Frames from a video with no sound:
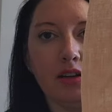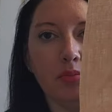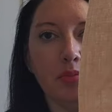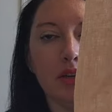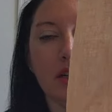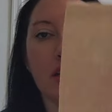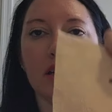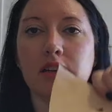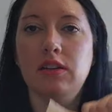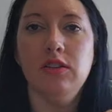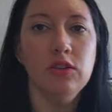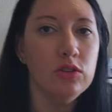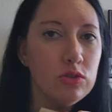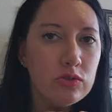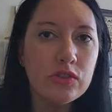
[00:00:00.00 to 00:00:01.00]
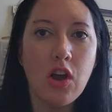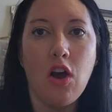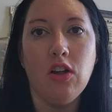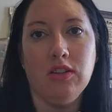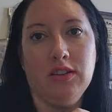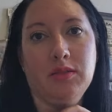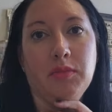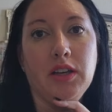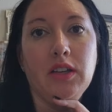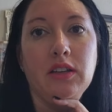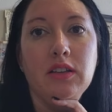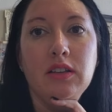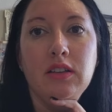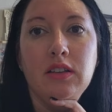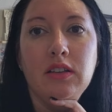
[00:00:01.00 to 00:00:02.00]
gonna be who's calling me,
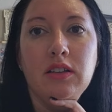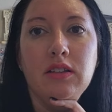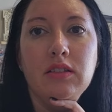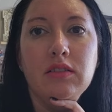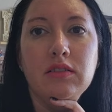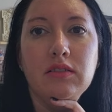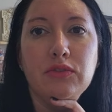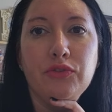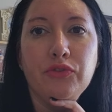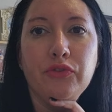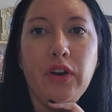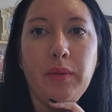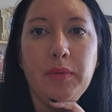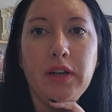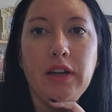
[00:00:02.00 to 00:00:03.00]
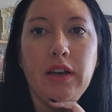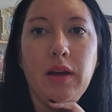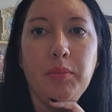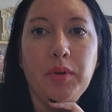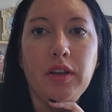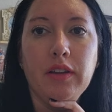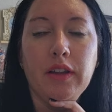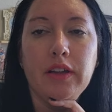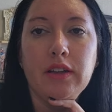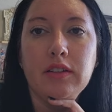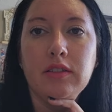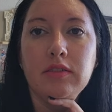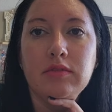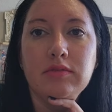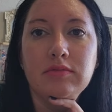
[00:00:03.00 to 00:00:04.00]
framing it up and like
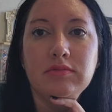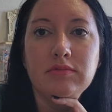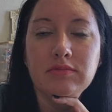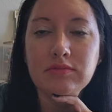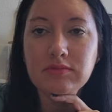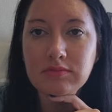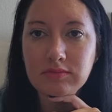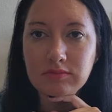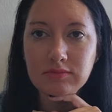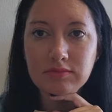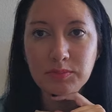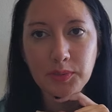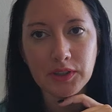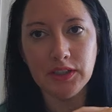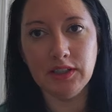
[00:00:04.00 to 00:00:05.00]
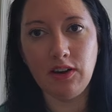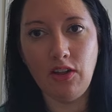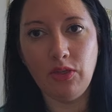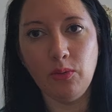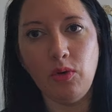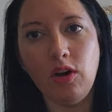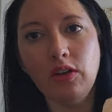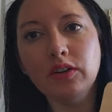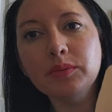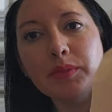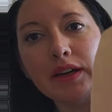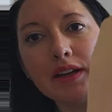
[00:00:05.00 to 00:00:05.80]
putting it on the wall or